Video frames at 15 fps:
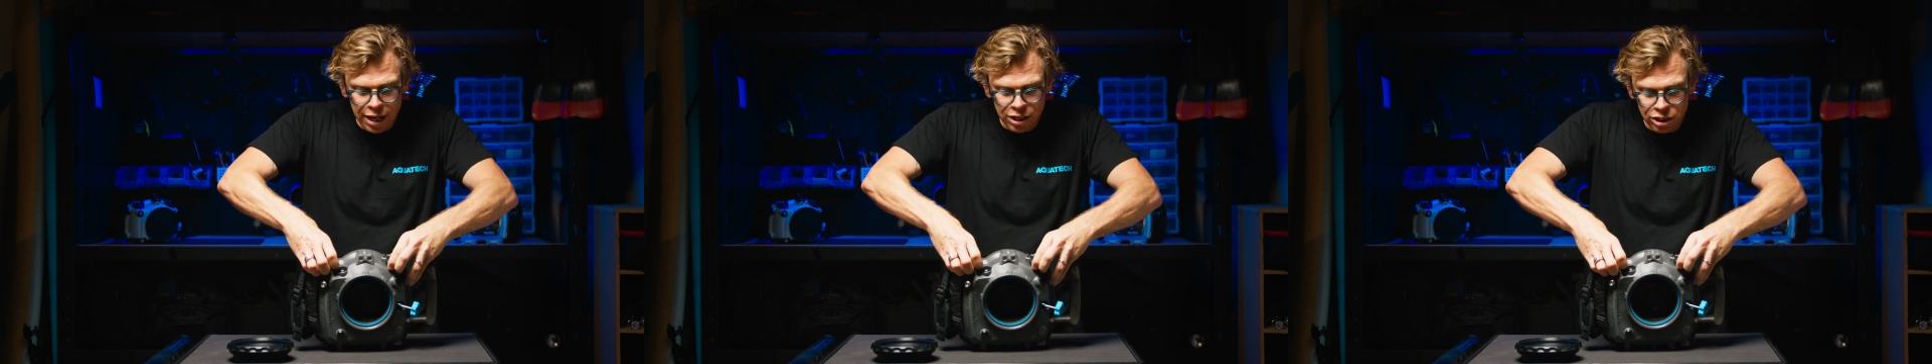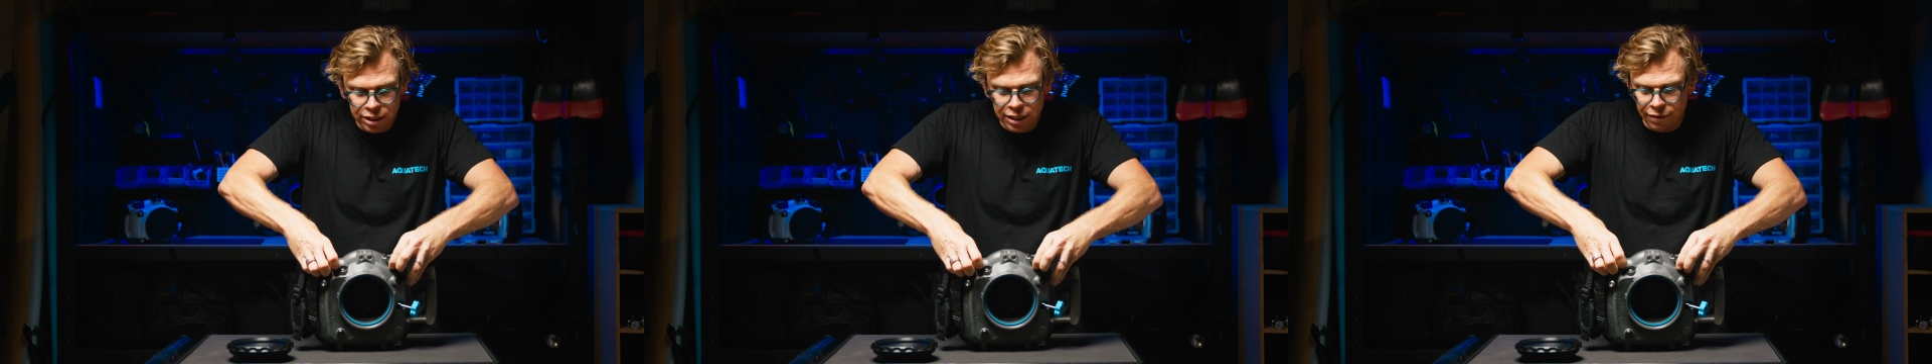
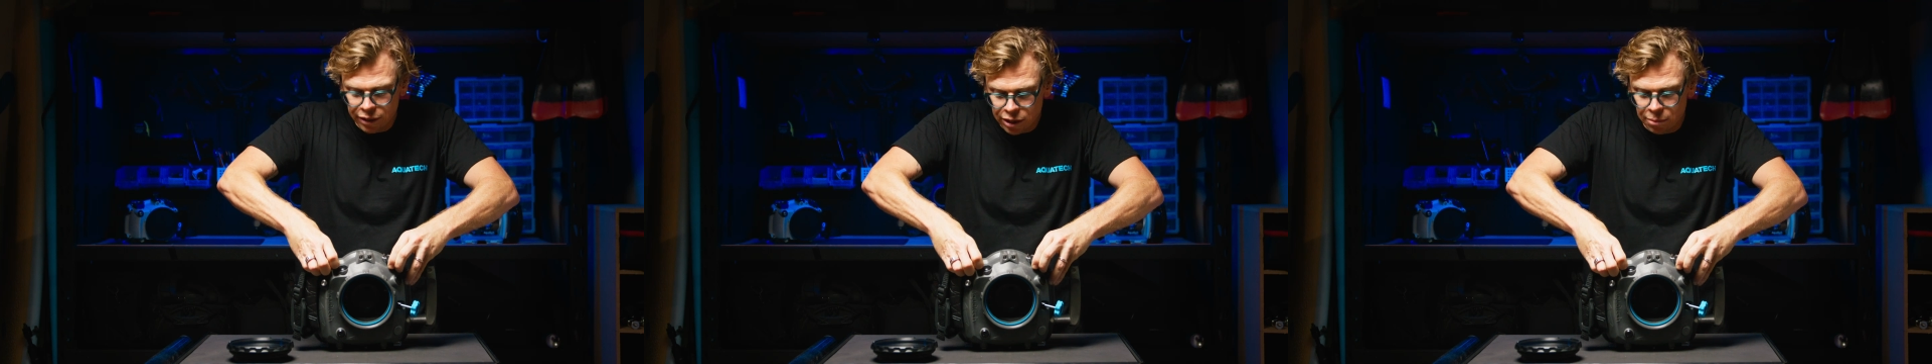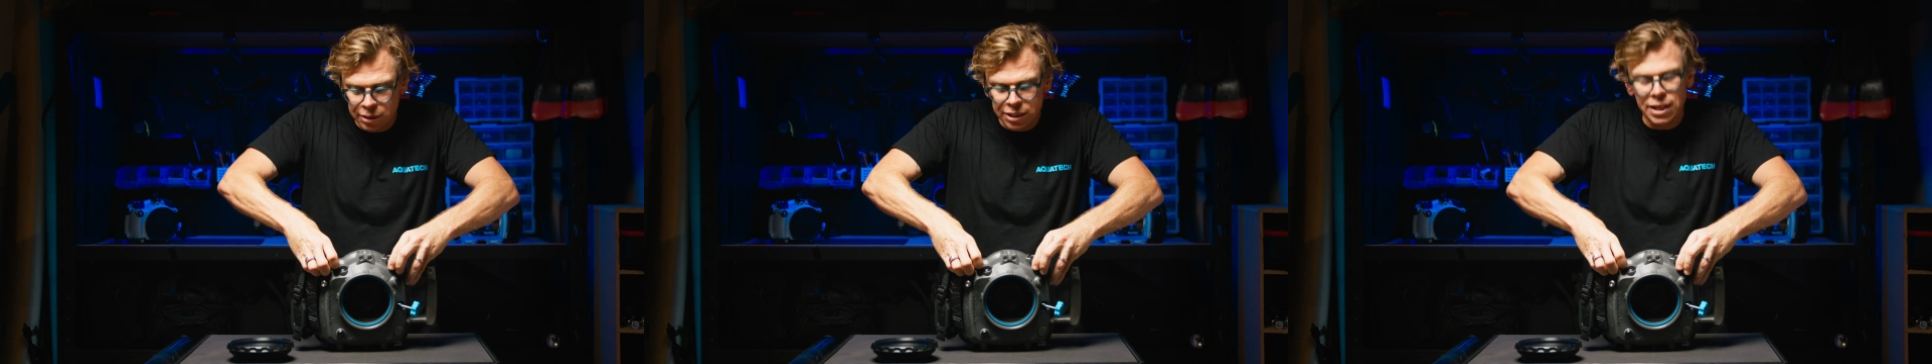and just
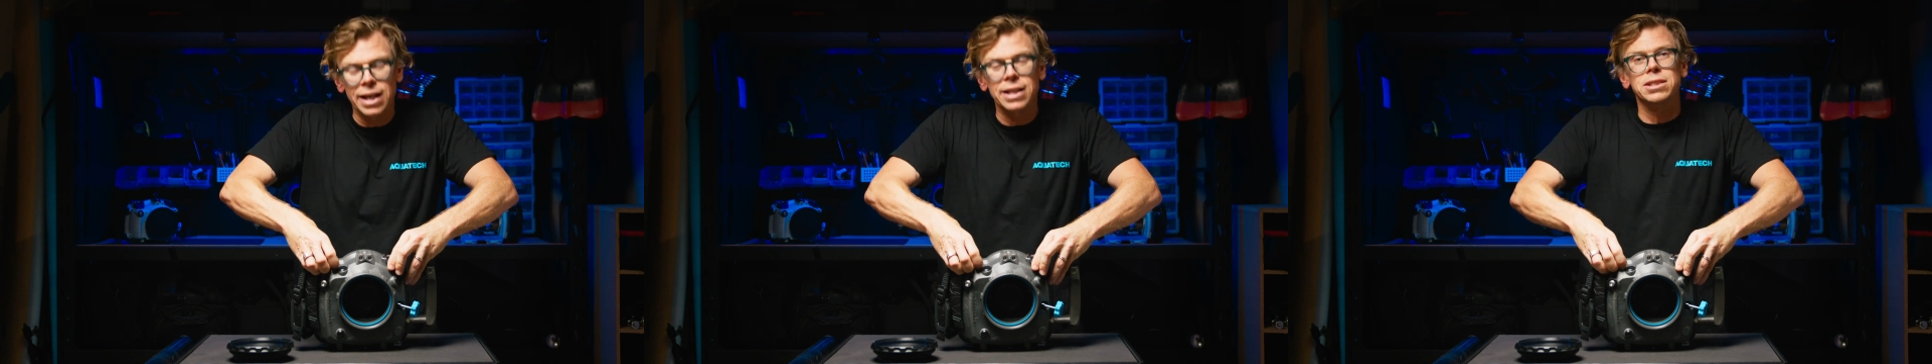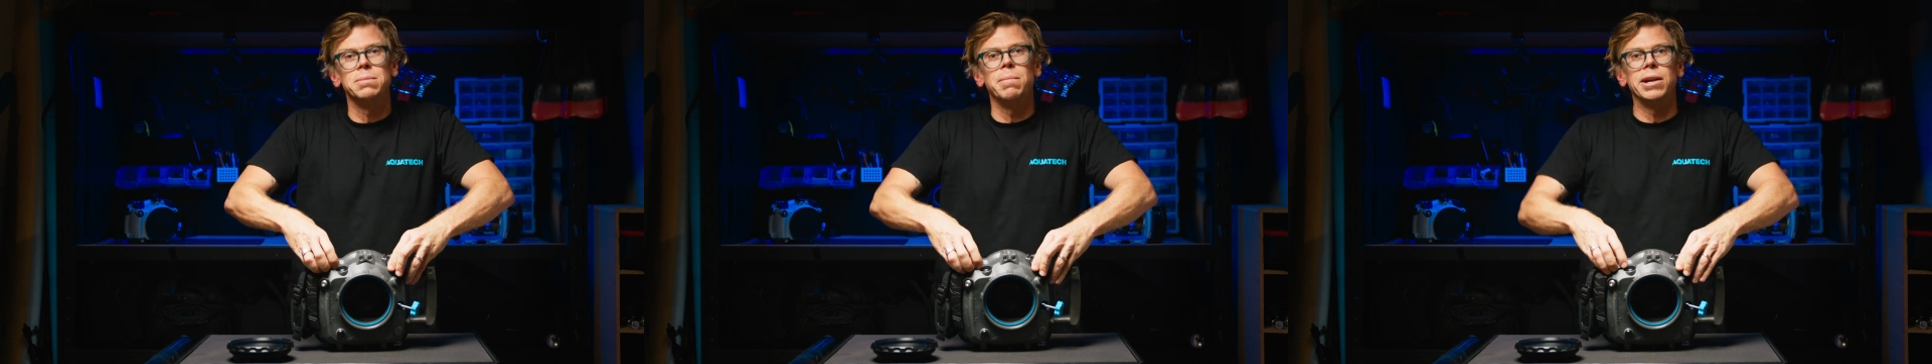giving them a
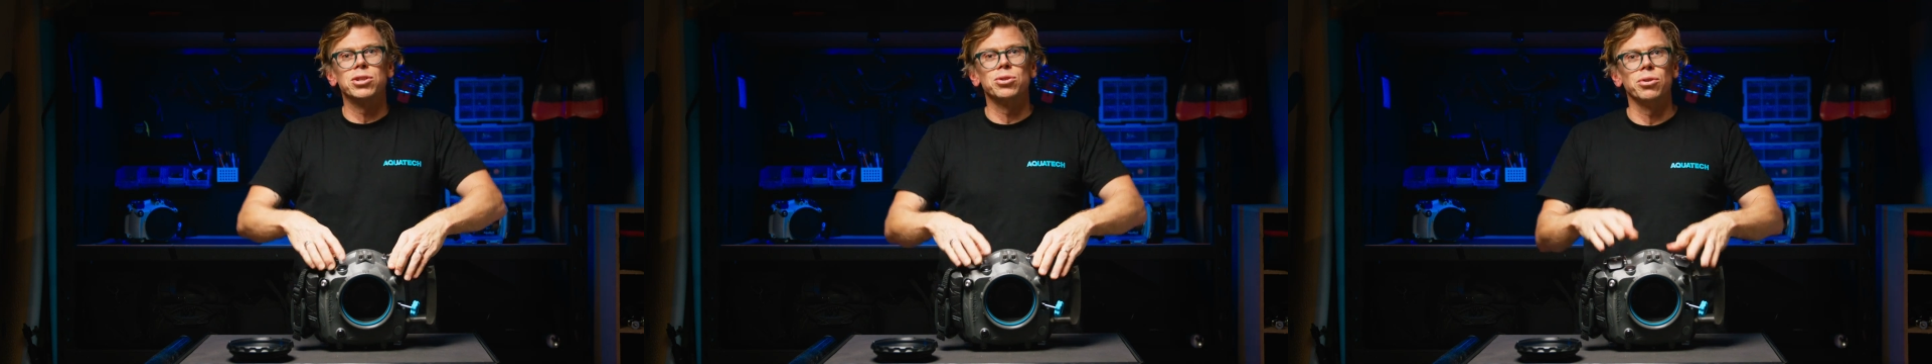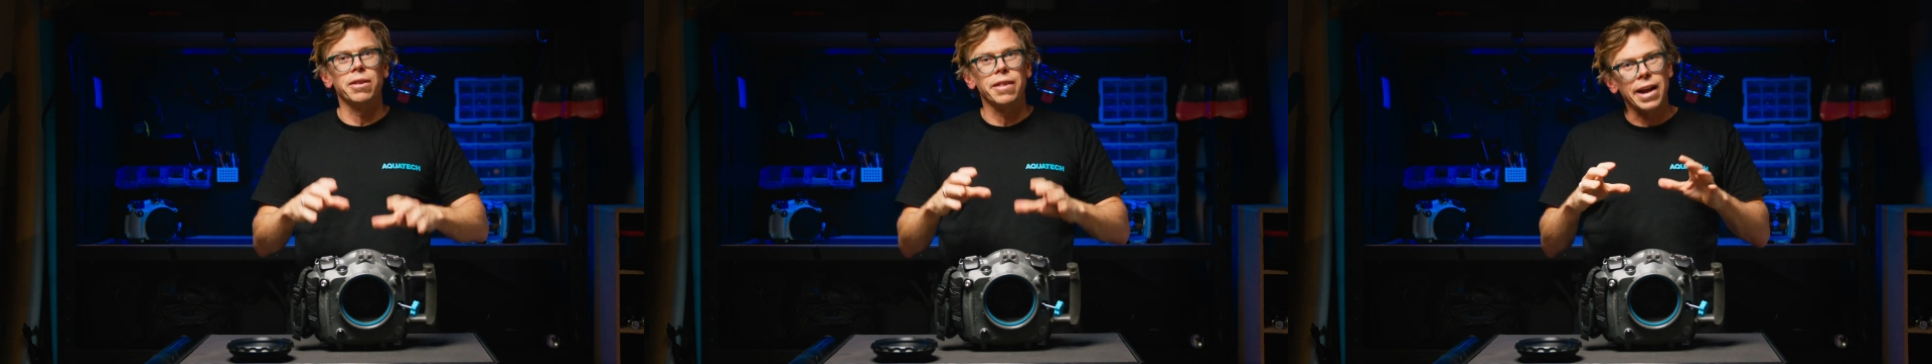test to make sure that